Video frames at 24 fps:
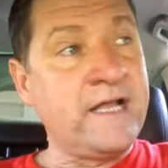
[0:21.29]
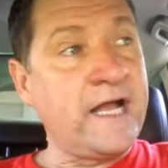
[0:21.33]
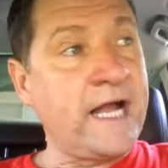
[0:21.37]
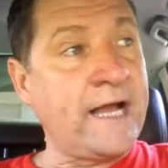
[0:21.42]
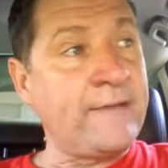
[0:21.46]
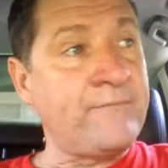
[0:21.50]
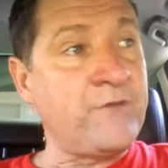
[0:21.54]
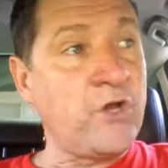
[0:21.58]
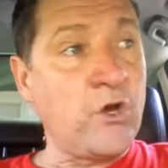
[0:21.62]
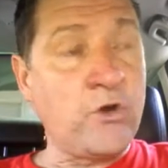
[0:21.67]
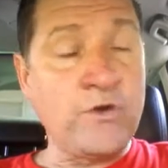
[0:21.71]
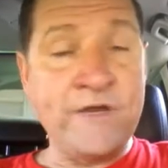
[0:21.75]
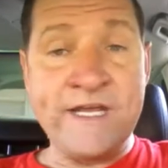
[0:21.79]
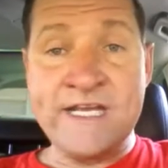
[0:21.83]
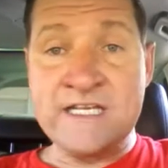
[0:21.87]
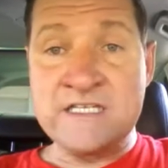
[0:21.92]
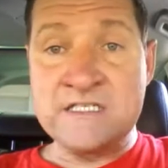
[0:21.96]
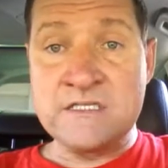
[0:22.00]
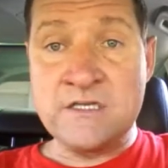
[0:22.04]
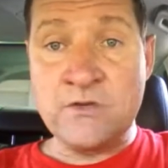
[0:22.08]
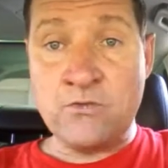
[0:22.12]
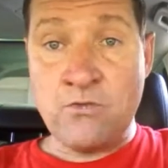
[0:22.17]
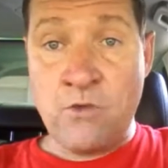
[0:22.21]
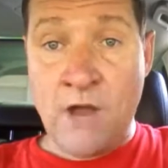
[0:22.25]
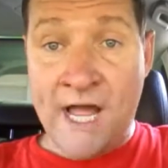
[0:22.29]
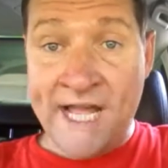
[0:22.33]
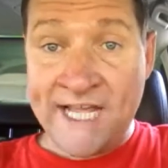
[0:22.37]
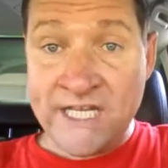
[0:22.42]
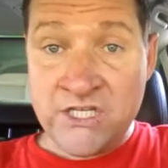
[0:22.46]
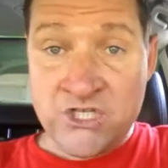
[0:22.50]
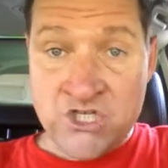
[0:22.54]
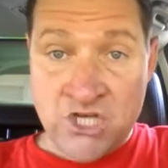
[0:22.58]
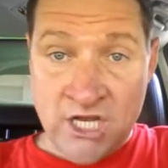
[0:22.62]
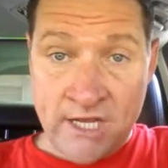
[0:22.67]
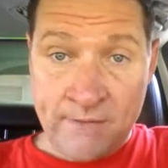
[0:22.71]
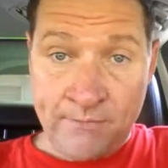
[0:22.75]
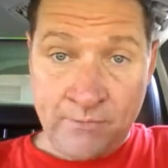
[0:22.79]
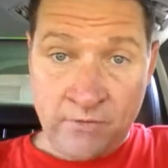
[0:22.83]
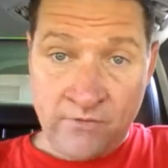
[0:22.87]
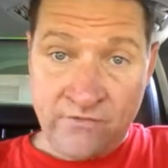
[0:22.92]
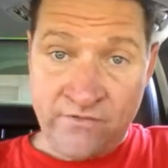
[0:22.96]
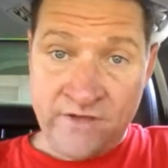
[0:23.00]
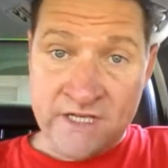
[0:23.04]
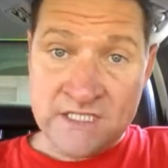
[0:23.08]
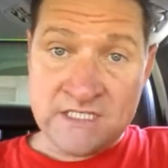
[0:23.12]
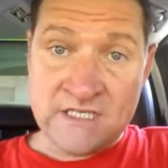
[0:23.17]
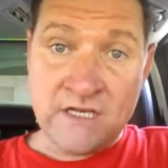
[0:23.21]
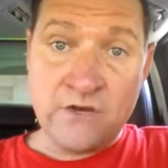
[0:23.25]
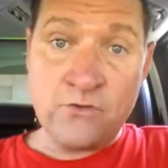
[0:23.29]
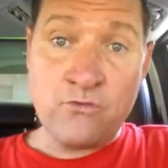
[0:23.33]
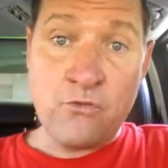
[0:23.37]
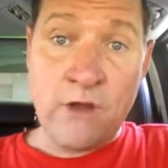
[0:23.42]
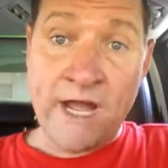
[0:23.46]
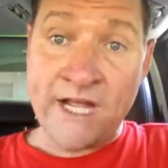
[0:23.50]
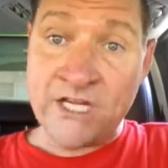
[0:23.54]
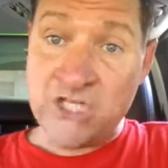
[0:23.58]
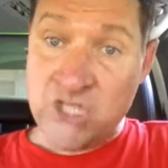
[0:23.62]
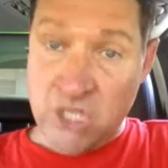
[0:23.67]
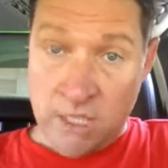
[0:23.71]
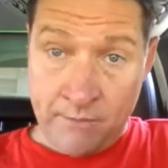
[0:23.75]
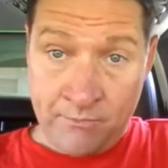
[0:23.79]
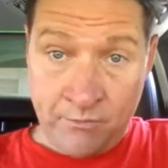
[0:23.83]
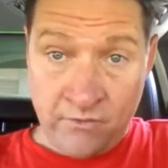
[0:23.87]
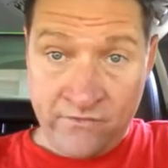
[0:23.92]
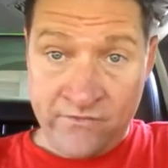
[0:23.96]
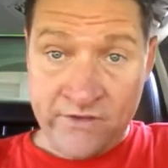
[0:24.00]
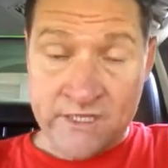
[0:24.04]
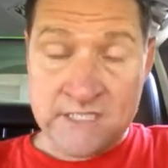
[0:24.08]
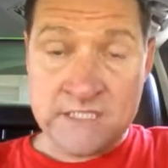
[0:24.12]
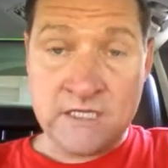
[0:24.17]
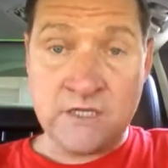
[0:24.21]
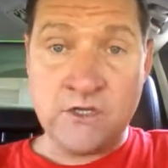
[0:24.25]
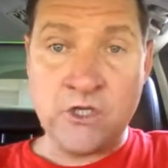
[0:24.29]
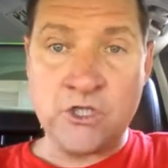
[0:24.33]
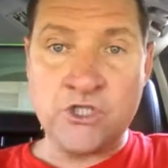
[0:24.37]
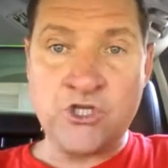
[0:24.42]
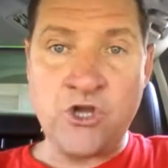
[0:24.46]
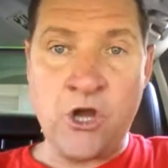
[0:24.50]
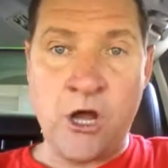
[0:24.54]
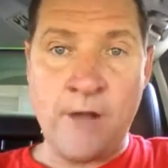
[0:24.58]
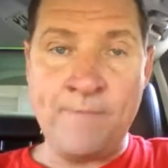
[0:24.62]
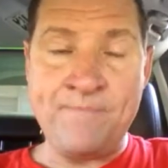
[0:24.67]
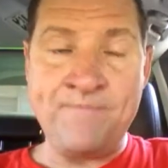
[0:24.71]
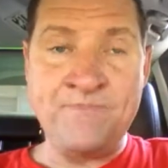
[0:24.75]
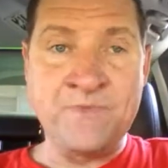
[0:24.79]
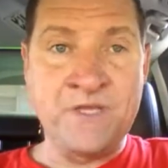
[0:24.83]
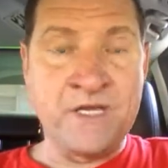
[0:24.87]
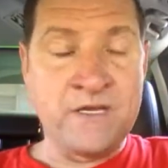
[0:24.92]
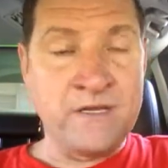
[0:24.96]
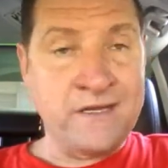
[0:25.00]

I'm known as the Rideshare Professor, rideshareprofessor.com.